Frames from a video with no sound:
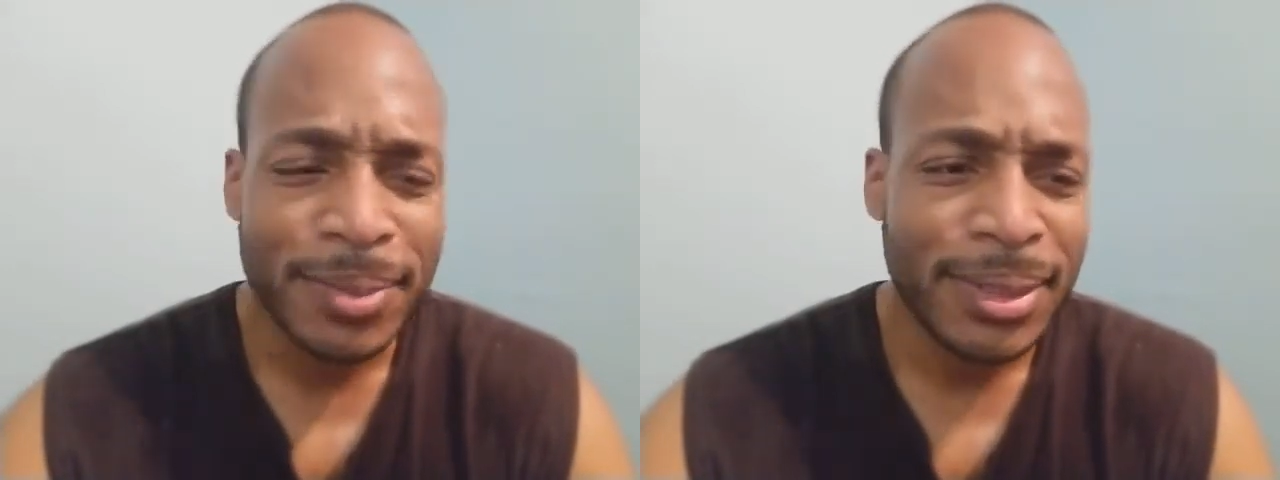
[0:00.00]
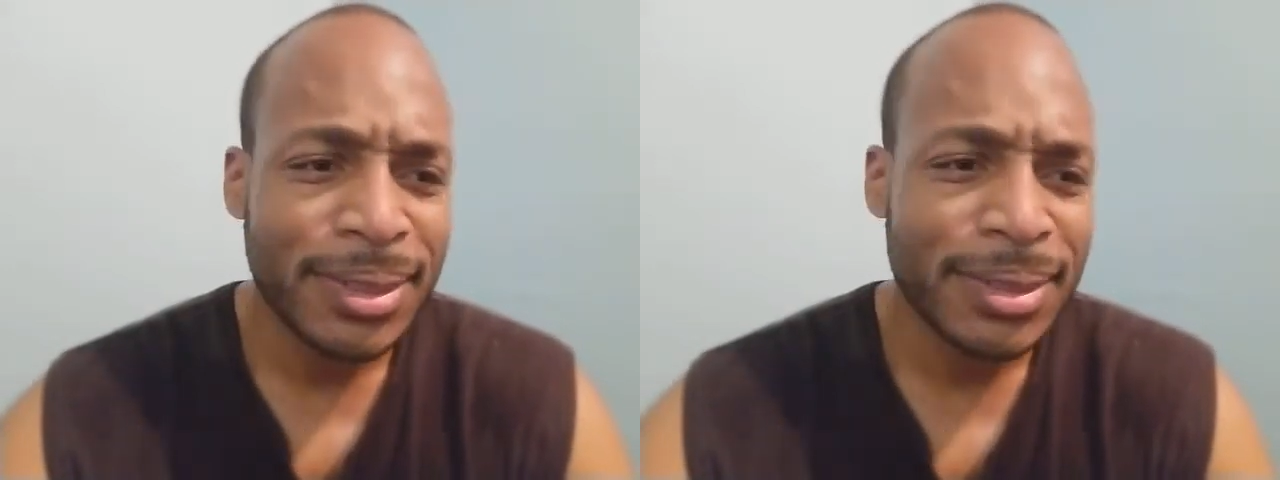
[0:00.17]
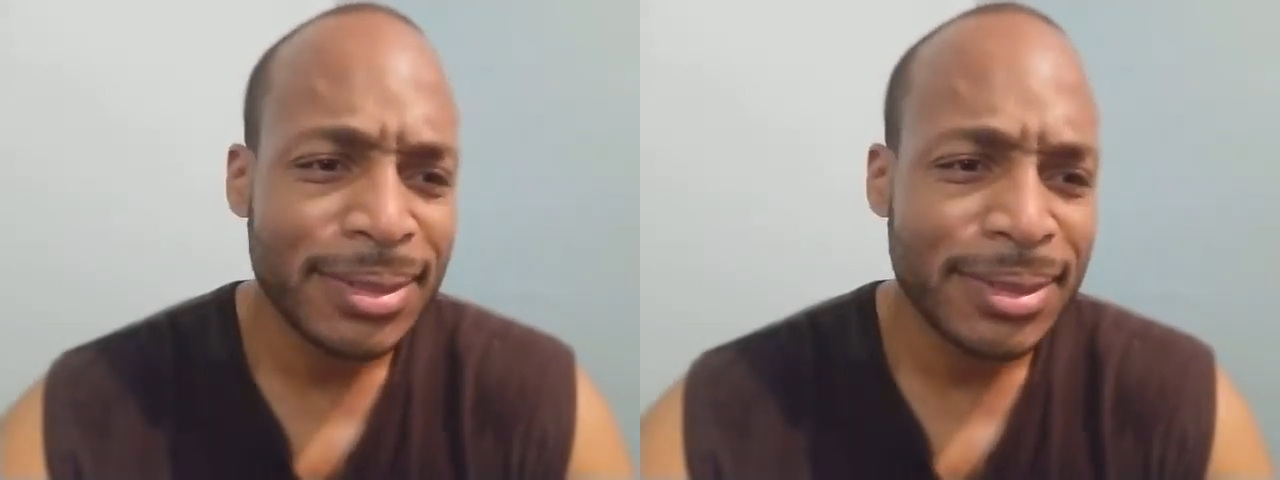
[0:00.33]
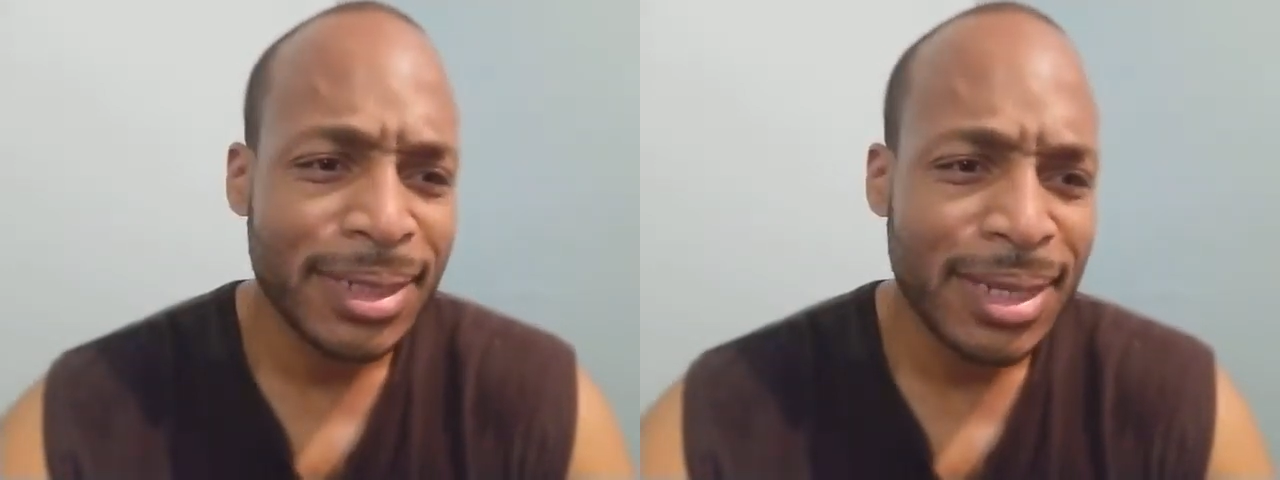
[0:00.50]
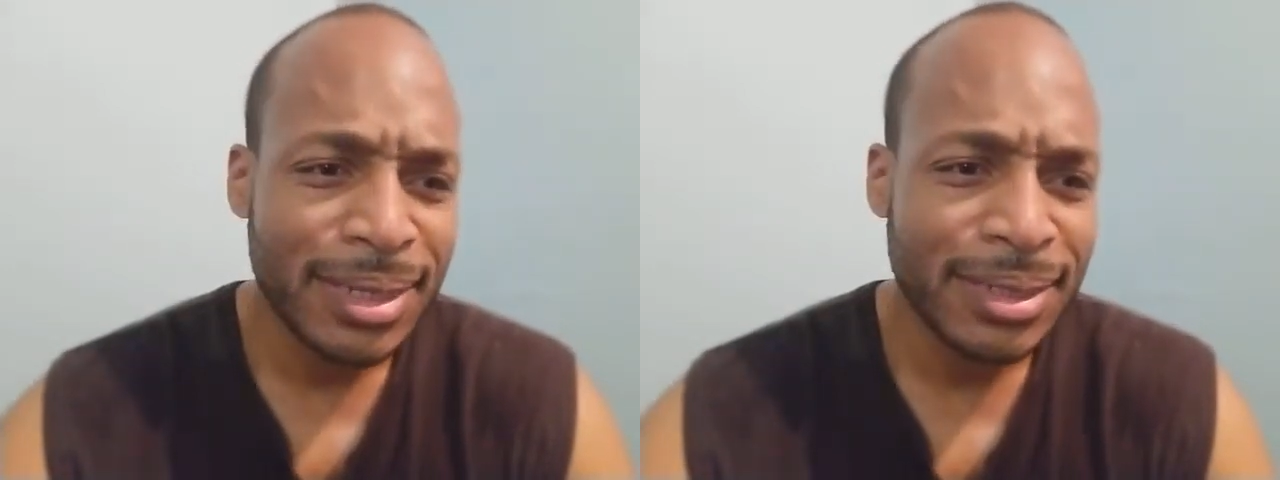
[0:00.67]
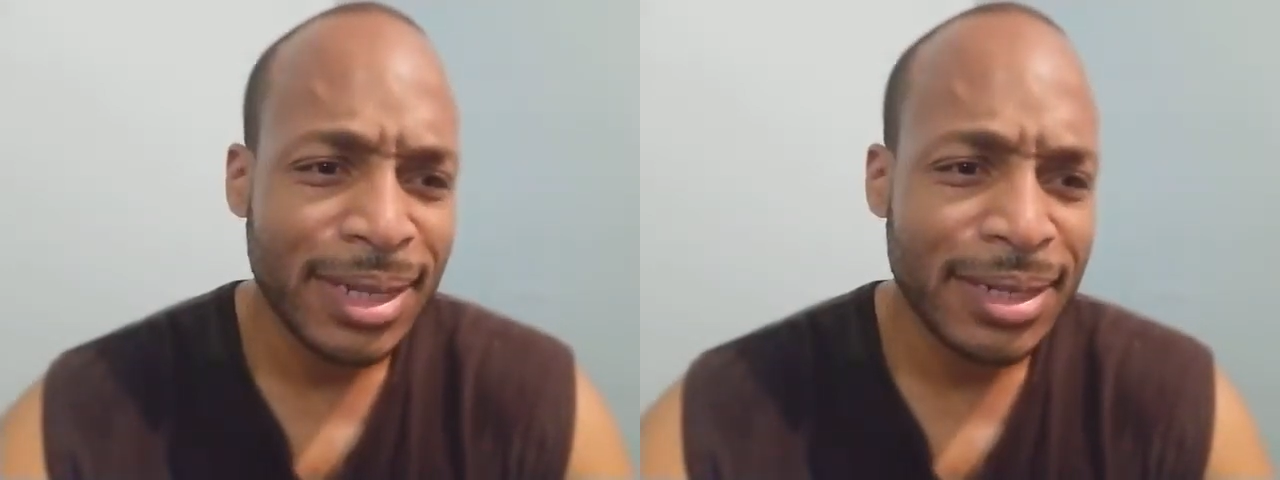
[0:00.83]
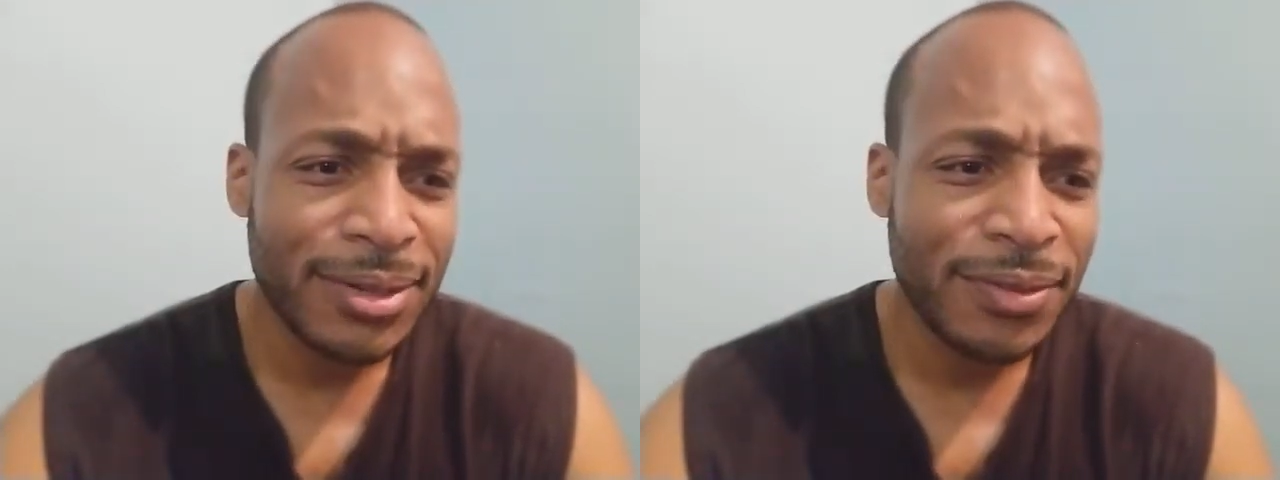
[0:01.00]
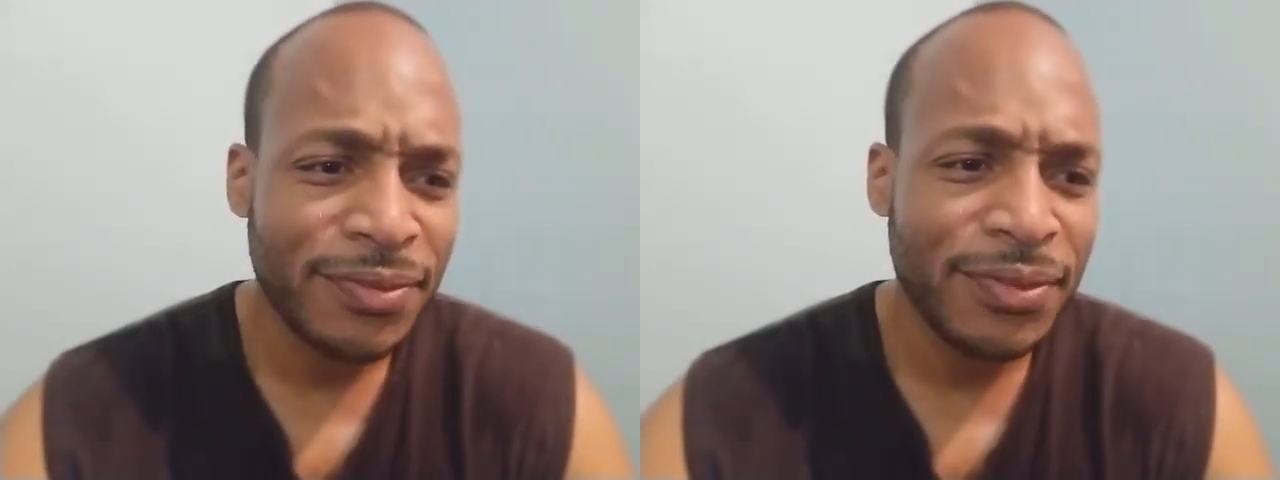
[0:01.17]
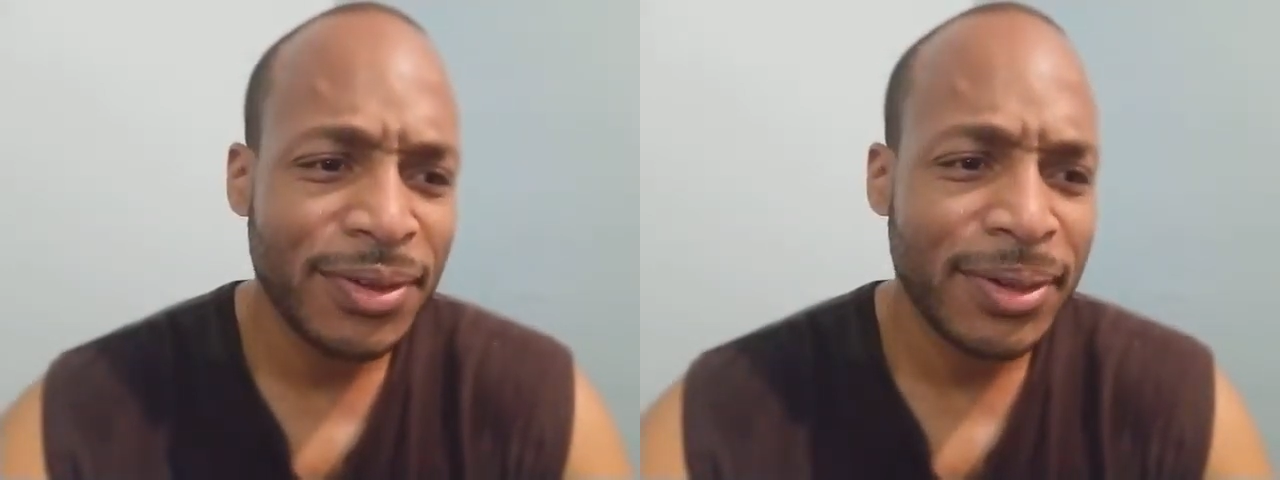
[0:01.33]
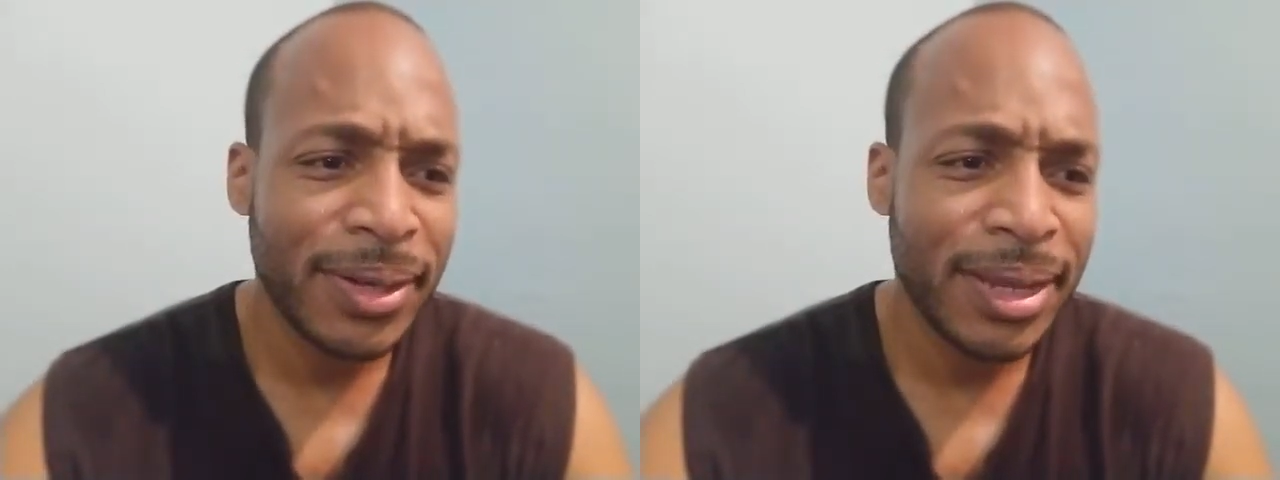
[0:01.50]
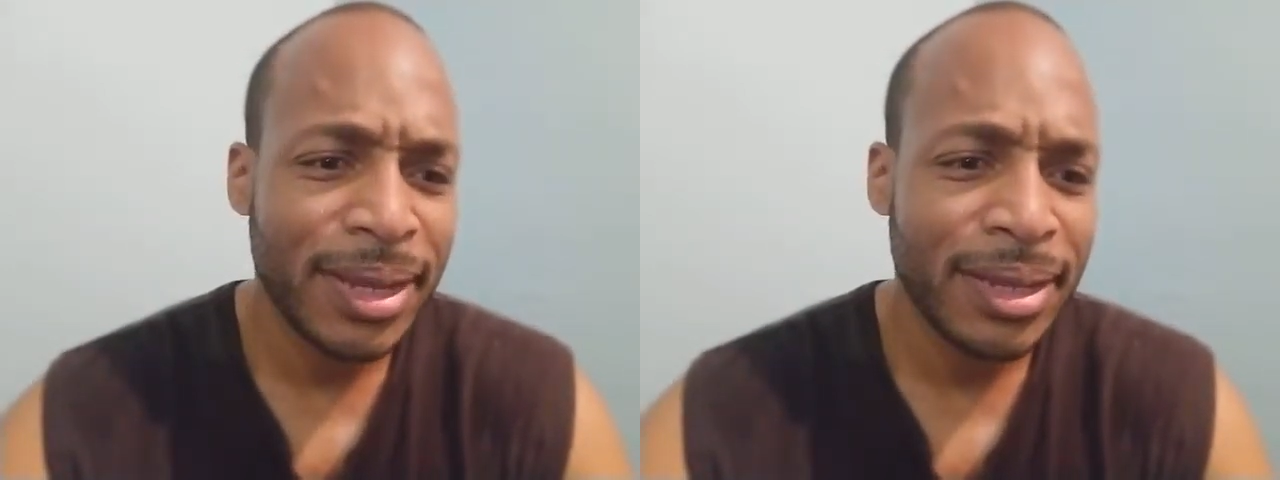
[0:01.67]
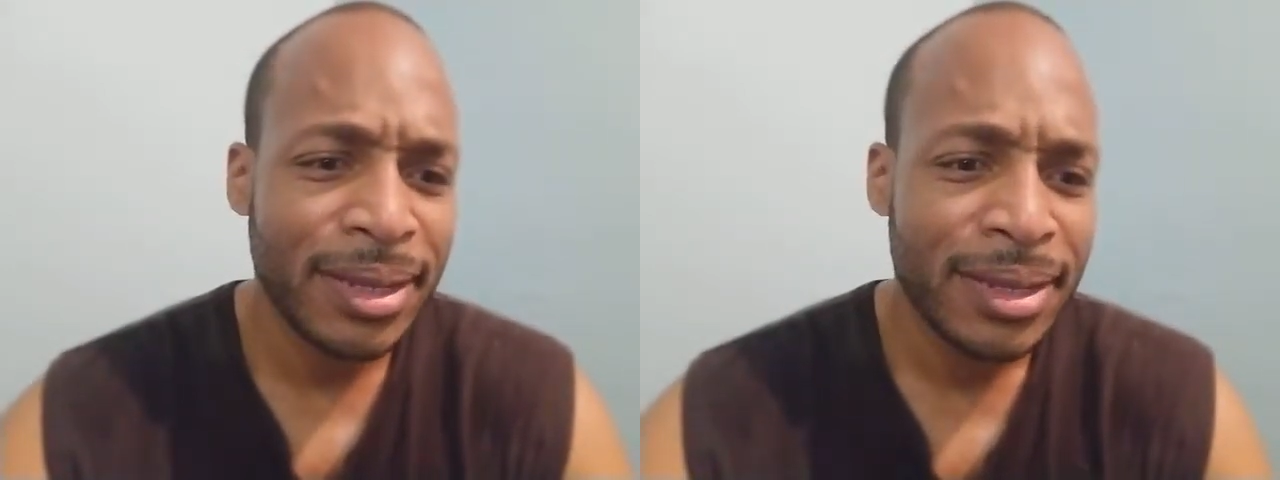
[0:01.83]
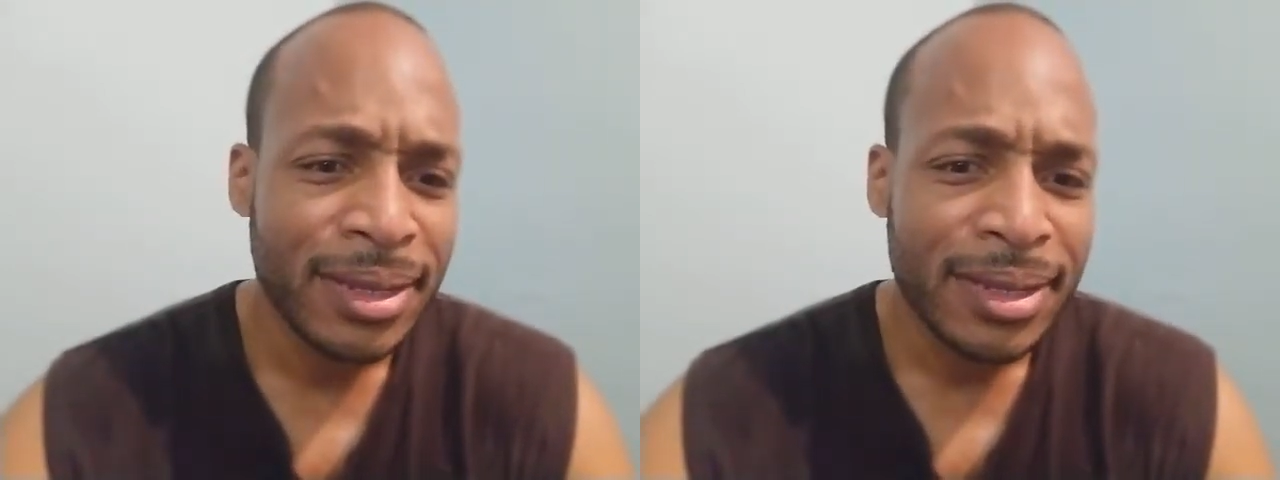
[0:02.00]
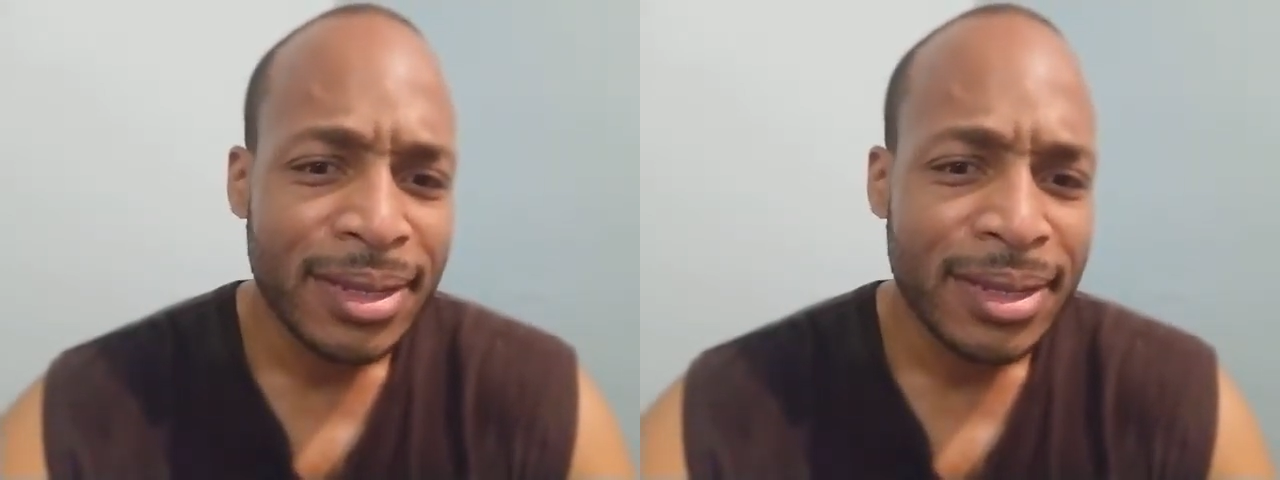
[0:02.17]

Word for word: because I, I don't feel like